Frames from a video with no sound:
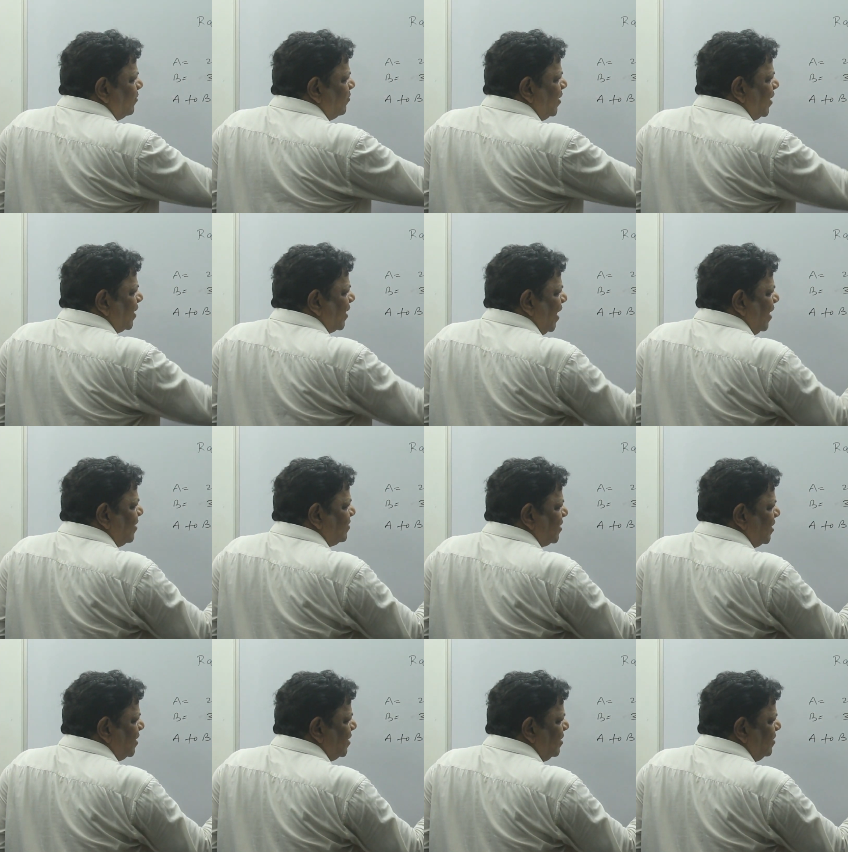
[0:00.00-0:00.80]
Will
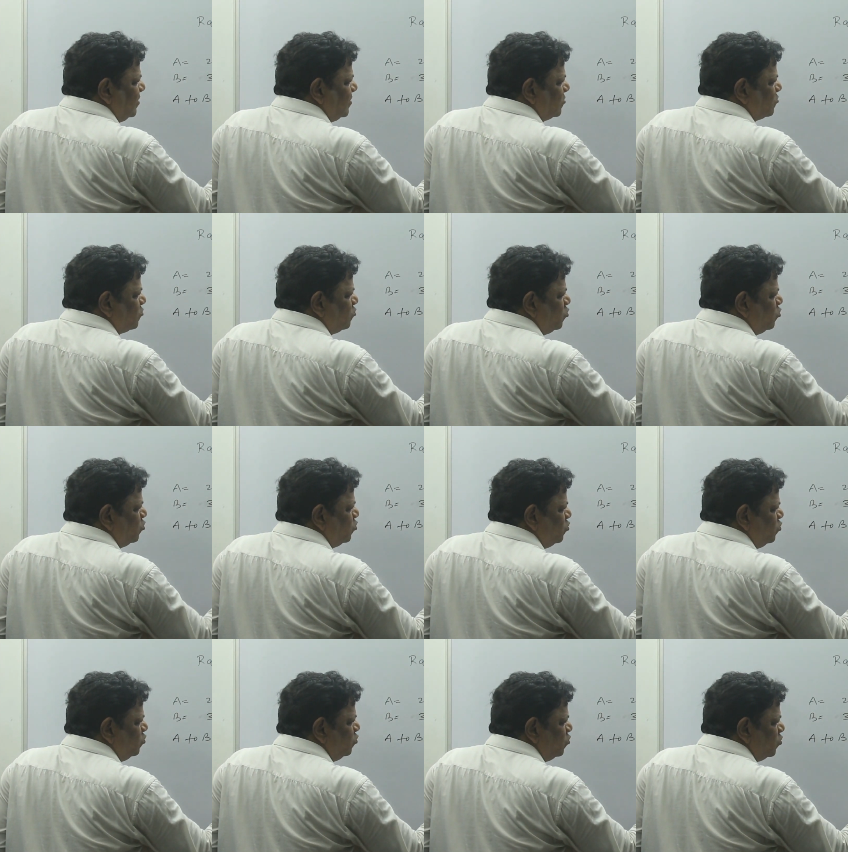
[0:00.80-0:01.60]
cancel is
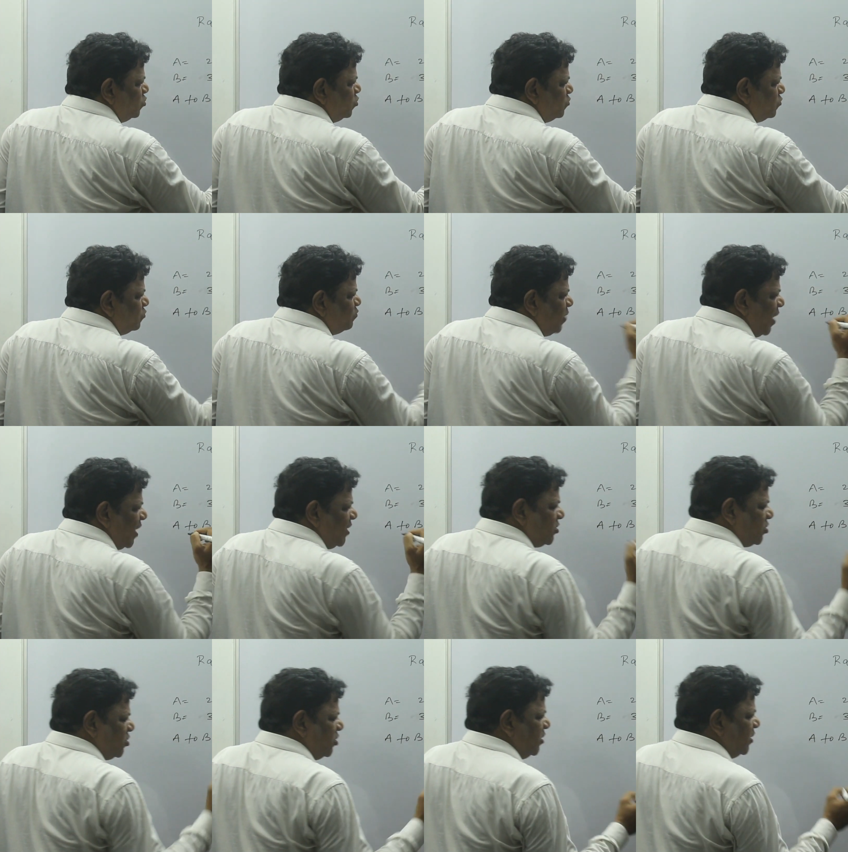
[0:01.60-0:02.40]
2 by
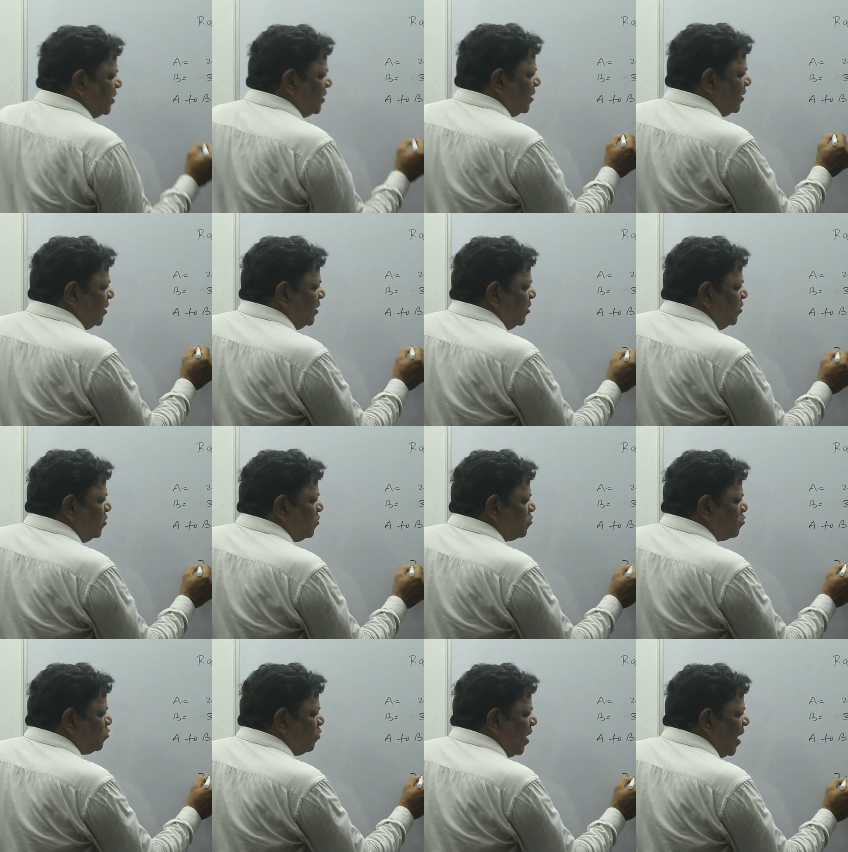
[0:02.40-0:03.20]
3.
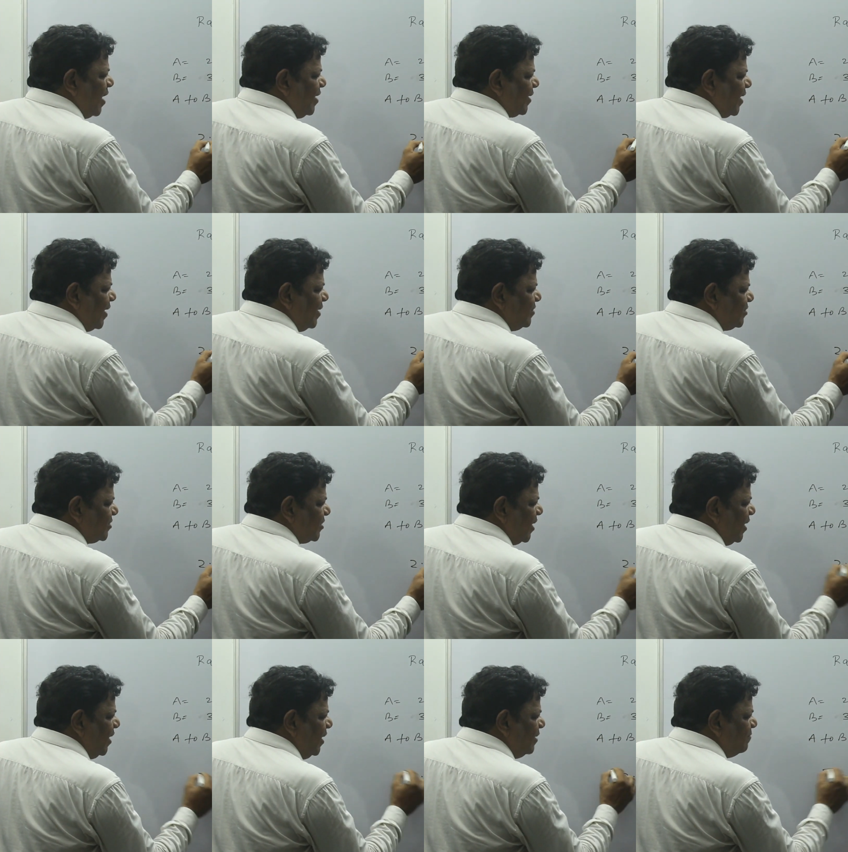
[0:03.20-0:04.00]
So I can
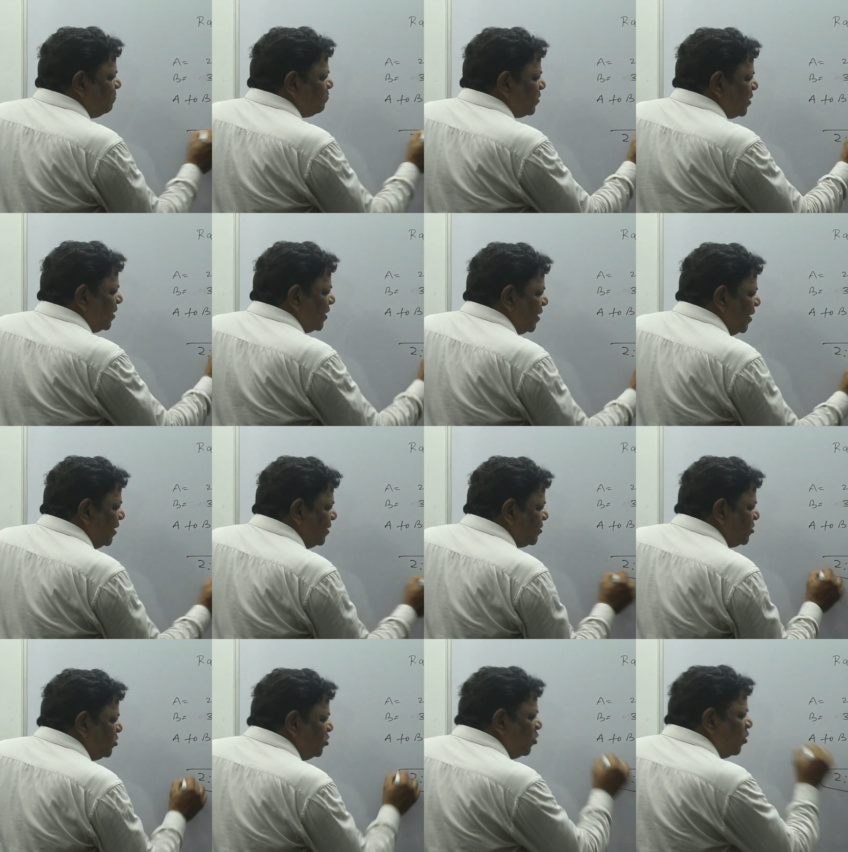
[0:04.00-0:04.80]
say
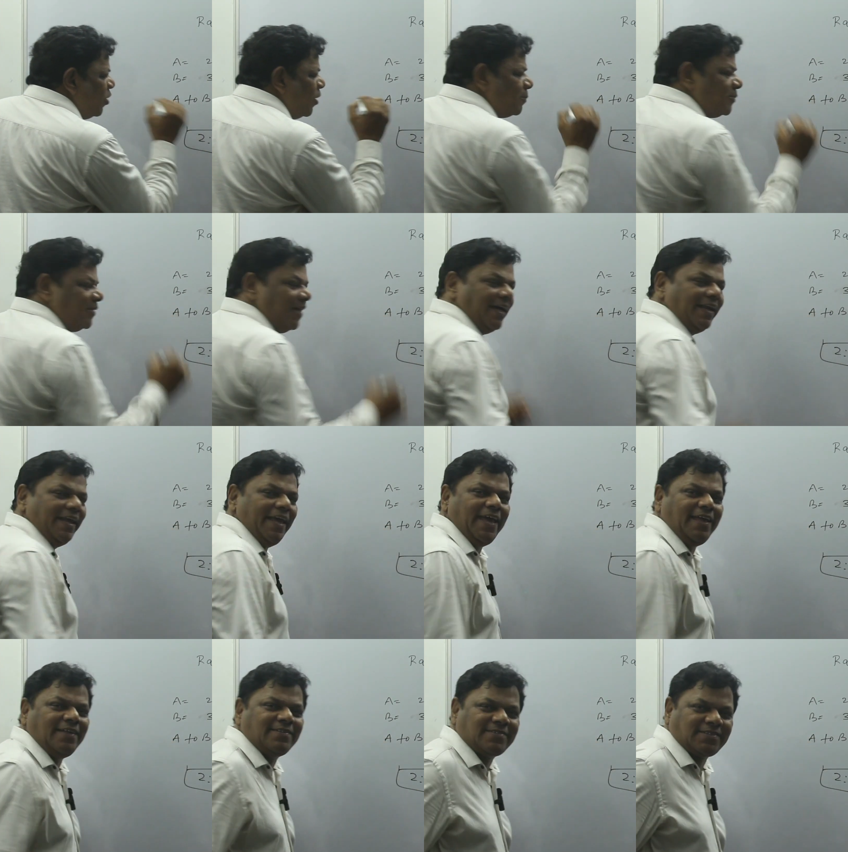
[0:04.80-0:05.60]
ratio of their
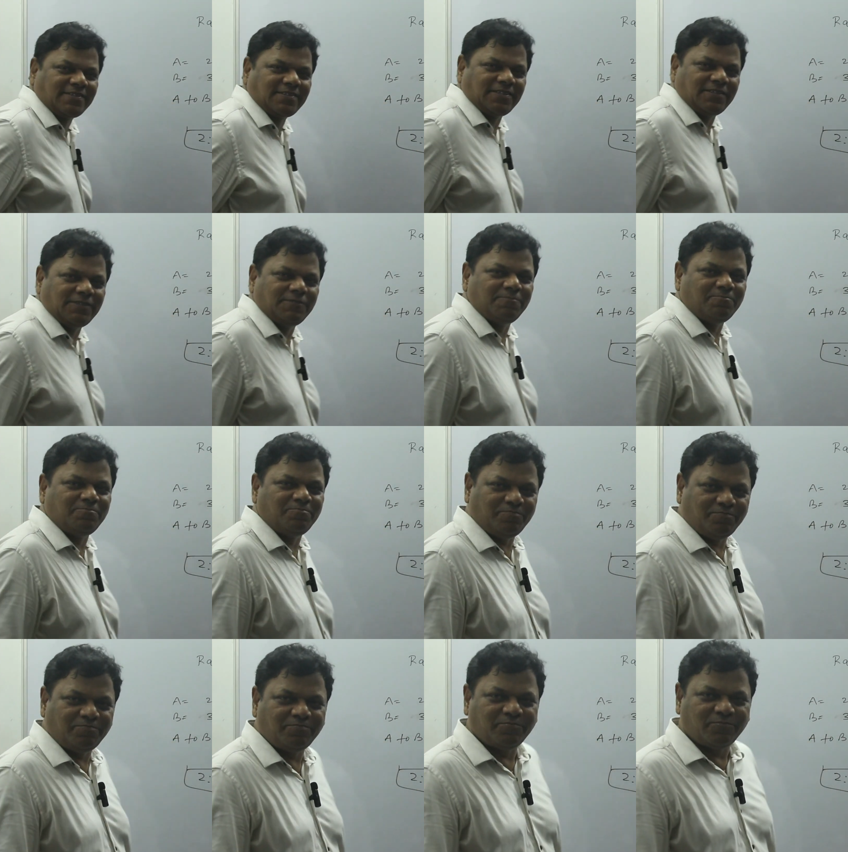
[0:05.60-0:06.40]
age,
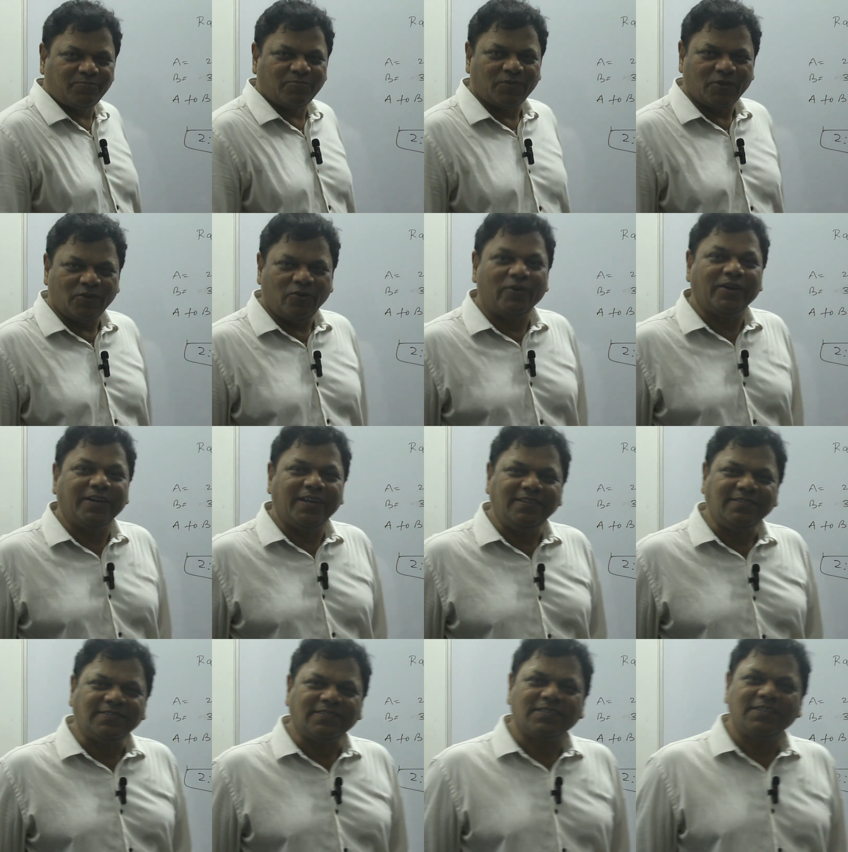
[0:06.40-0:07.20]
what
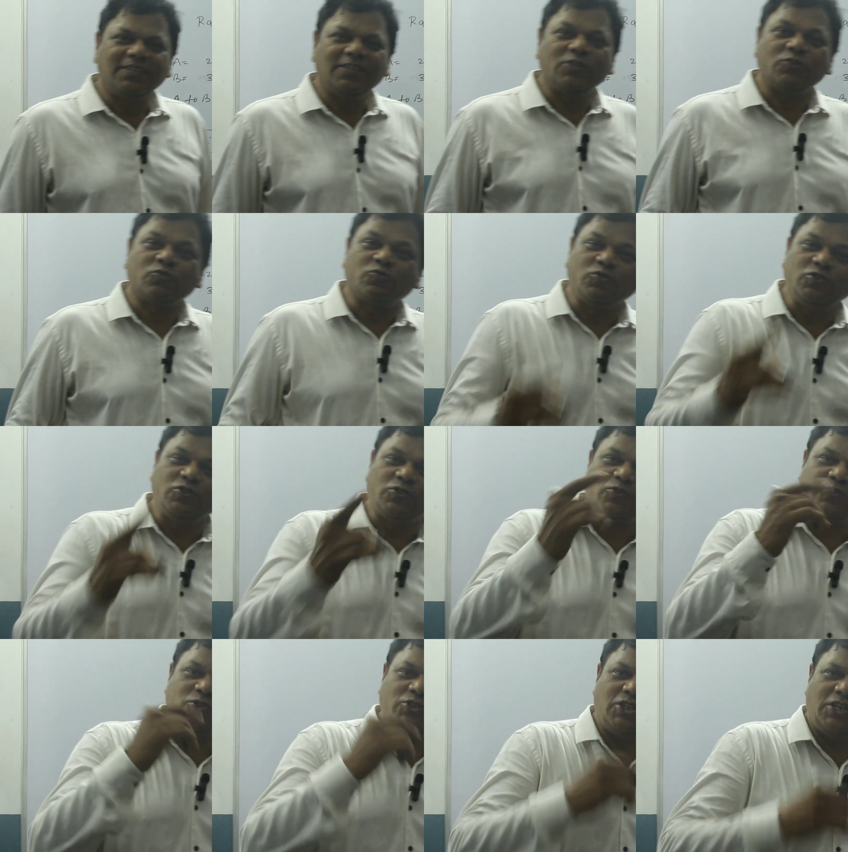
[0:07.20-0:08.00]
is
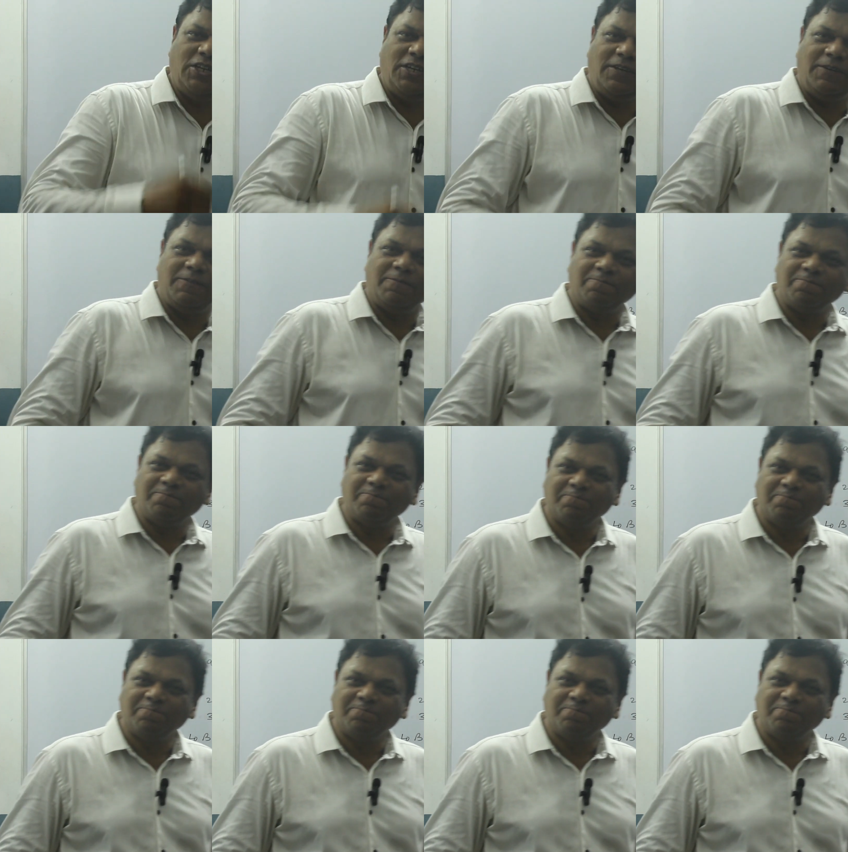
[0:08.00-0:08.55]
2:3.